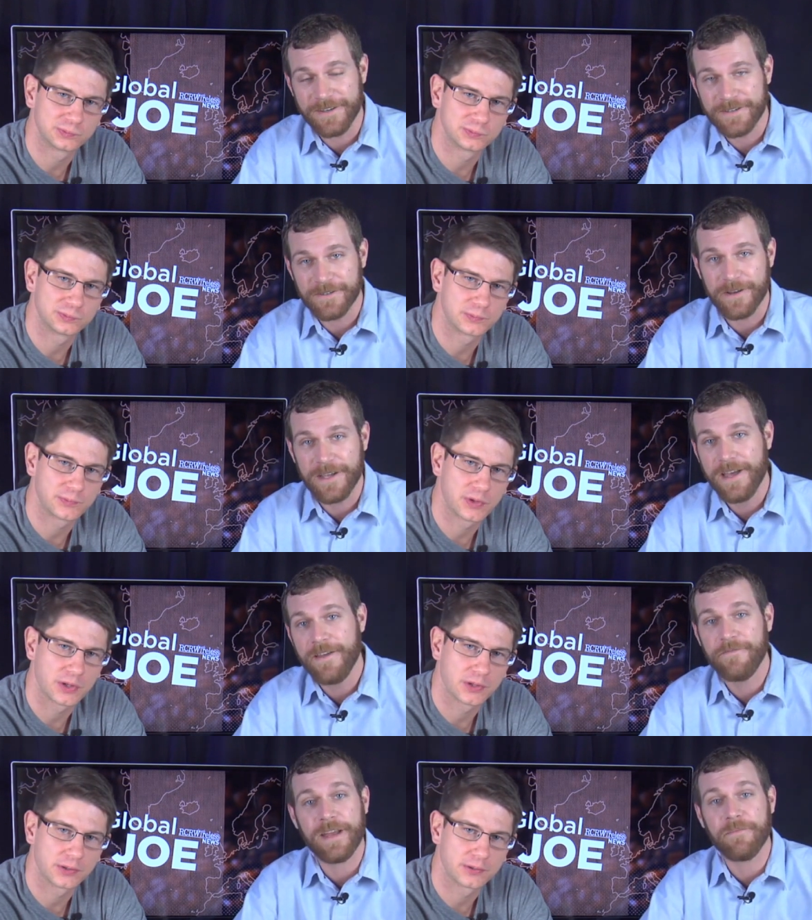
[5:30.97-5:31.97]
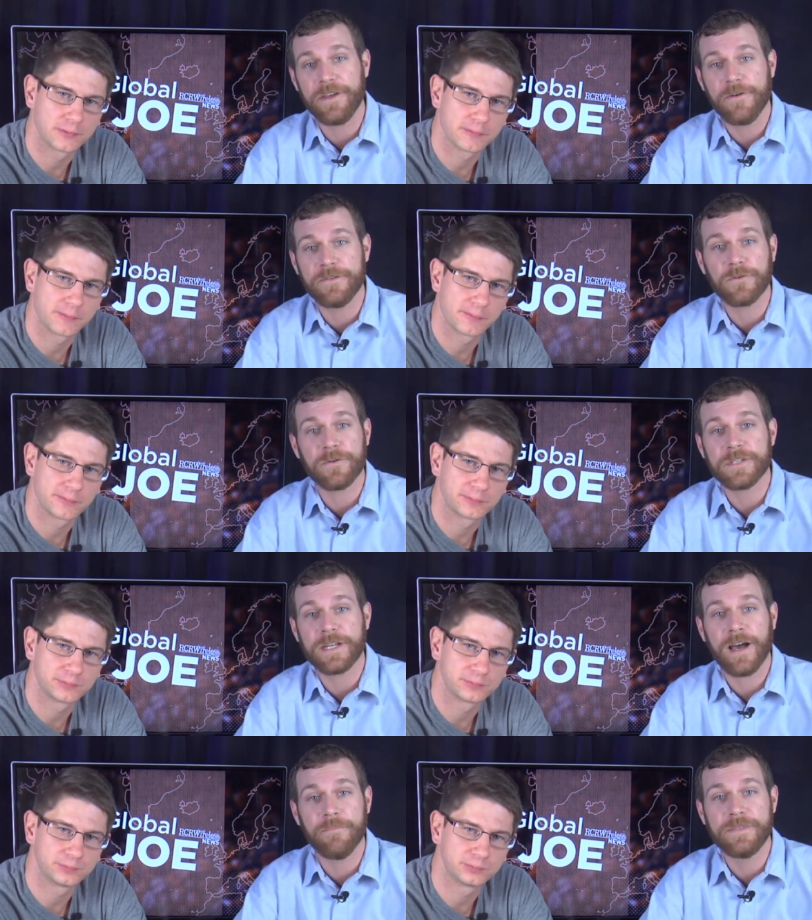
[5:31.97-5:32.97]
Speaker 1: industry. Family owns
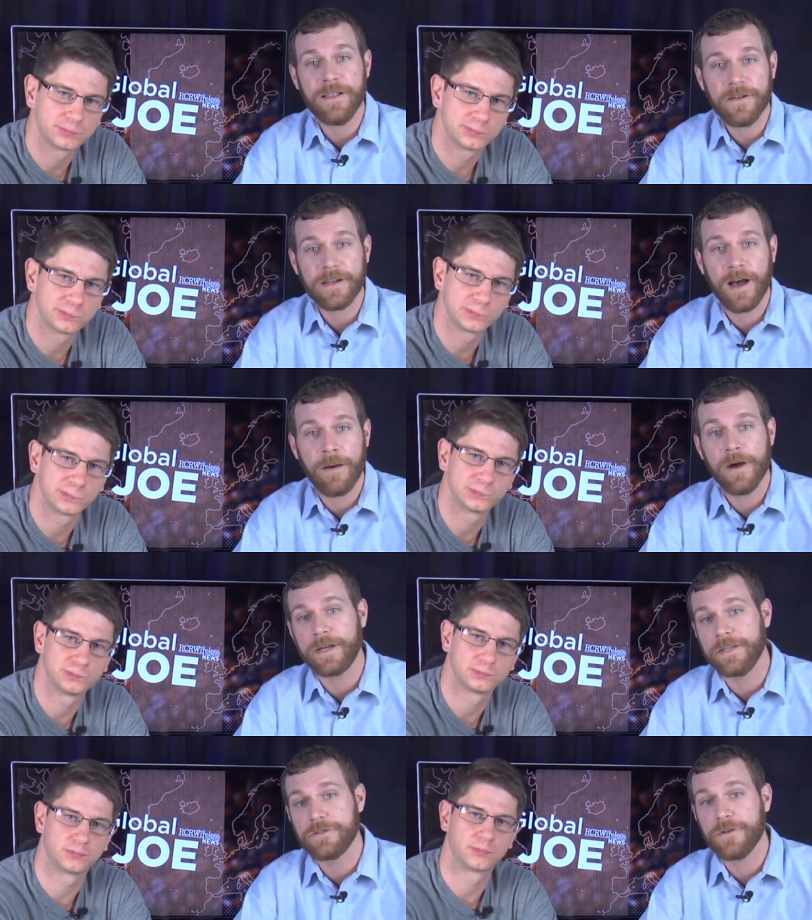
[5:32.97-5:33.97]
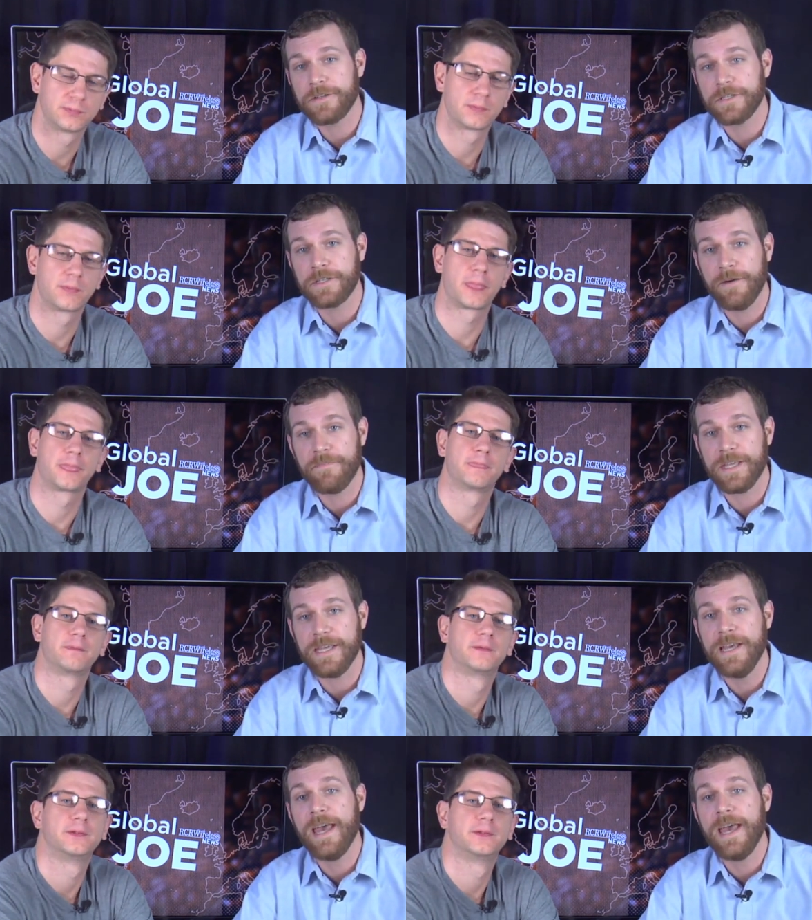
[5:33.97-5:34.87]
Orascom Telecom, a construction company,